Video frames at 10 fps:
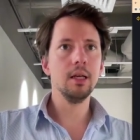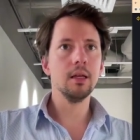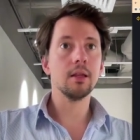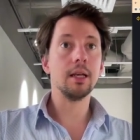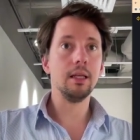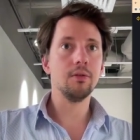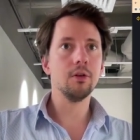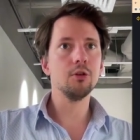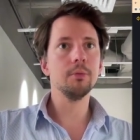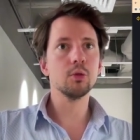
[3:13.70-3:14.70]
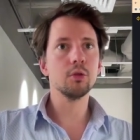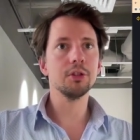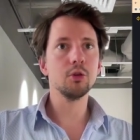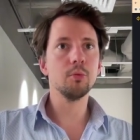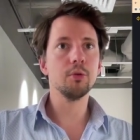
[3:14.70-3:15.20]
that Ethereum is worth
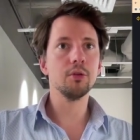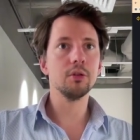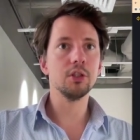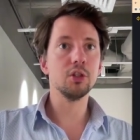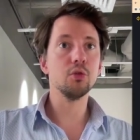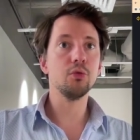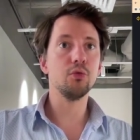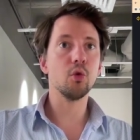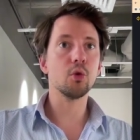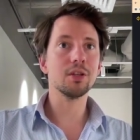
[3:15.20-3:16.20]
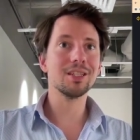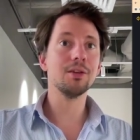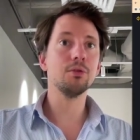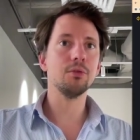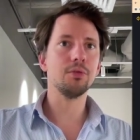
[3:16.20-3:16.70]

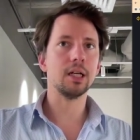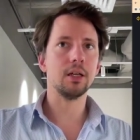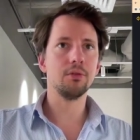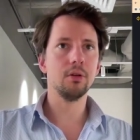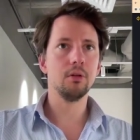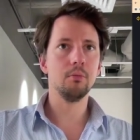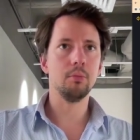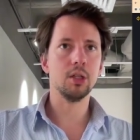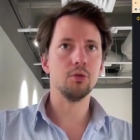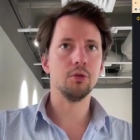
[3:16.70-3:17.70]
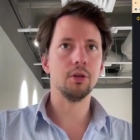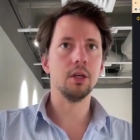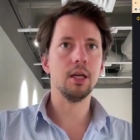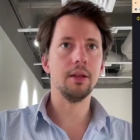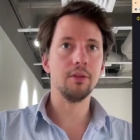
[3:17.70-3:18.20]
0.0475 Bitcoin,
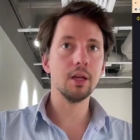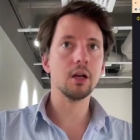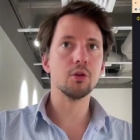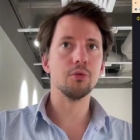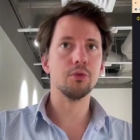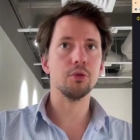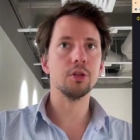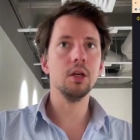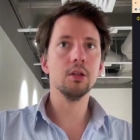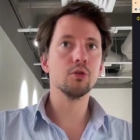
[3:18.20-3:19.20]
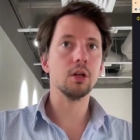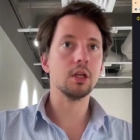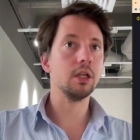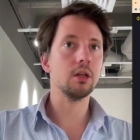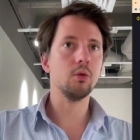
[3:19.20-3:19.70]
and then I'll convert. So I'll
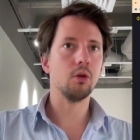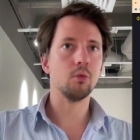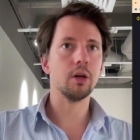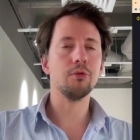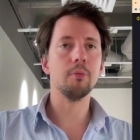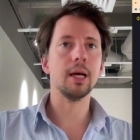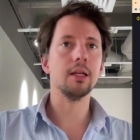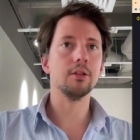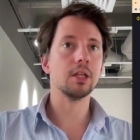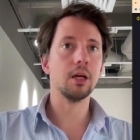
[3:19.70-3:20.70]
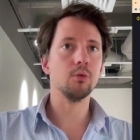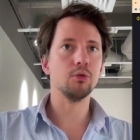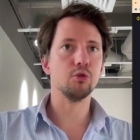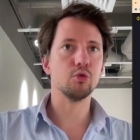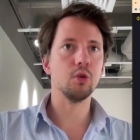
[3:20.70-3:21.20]
click on whatever balance I want
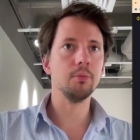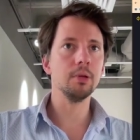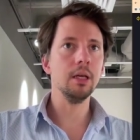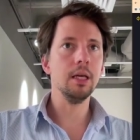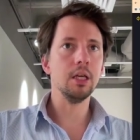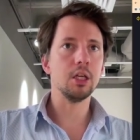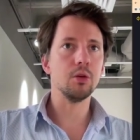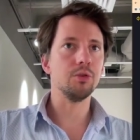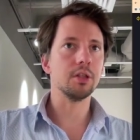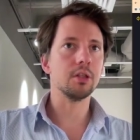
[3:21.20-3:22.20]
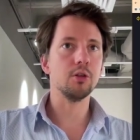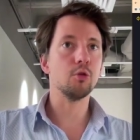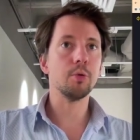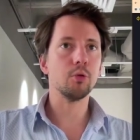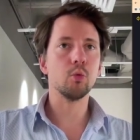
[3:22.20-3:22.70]
to swap. Here it's
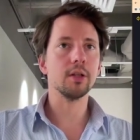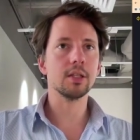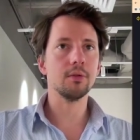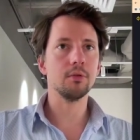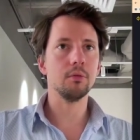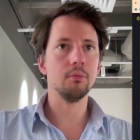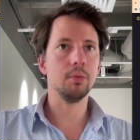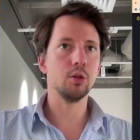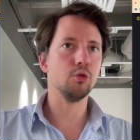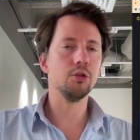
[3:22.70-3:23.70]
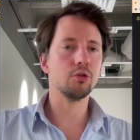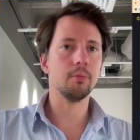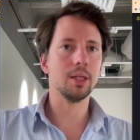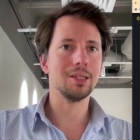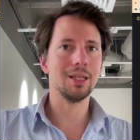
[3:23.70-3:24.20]
0.17 Bitcoin, so
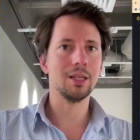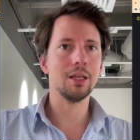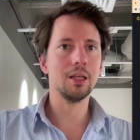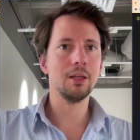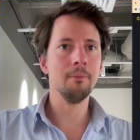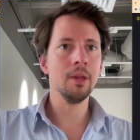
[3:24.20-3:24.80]
about 10K.